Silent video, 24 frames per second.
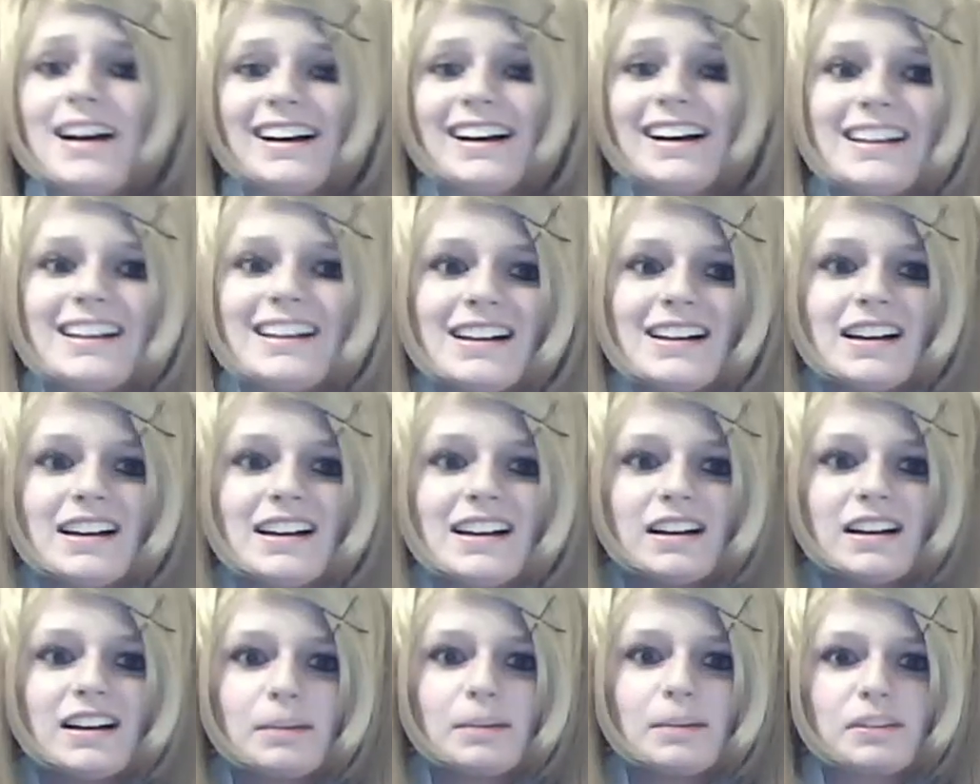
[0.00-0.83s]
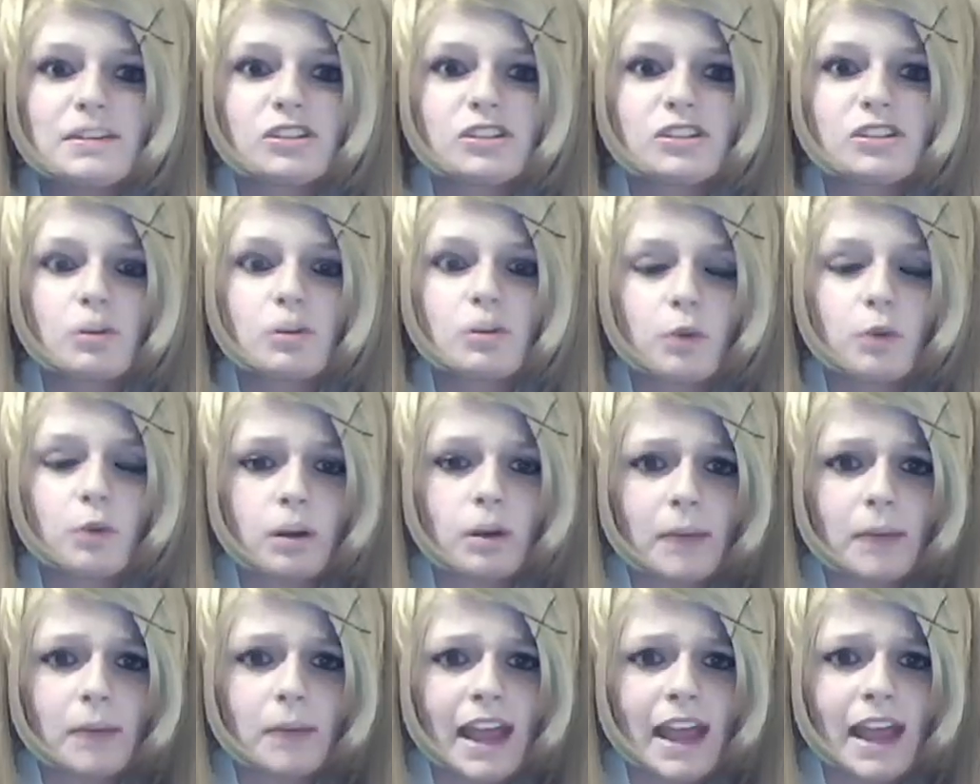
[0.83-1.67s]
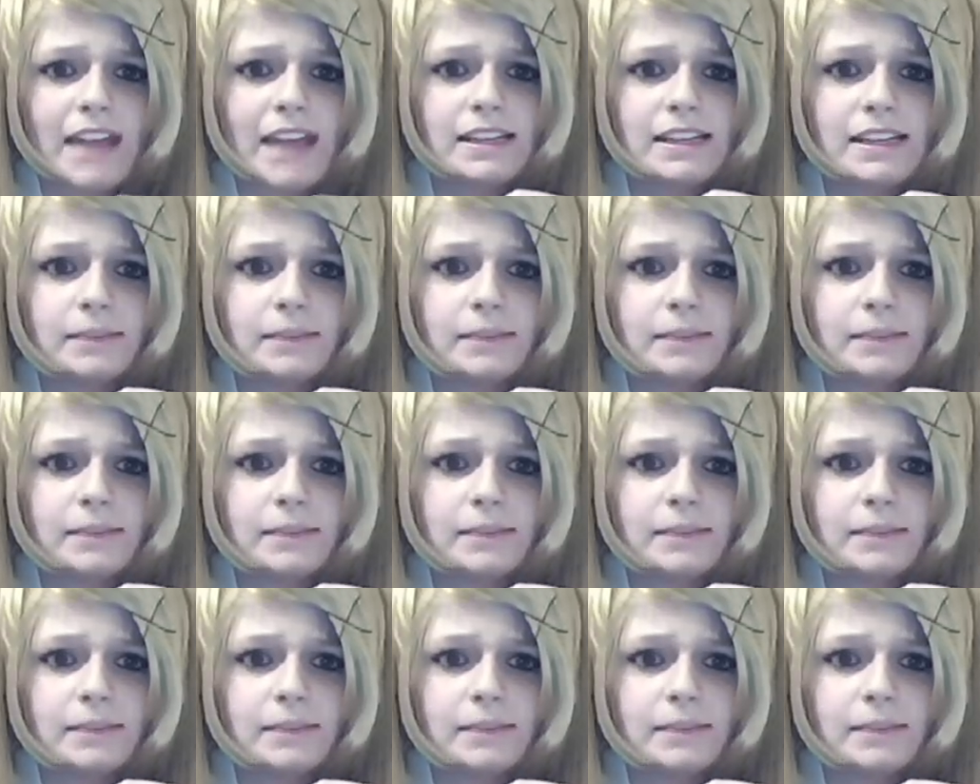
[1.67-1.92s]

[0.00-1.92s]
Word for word: I better stop while I'm ahead.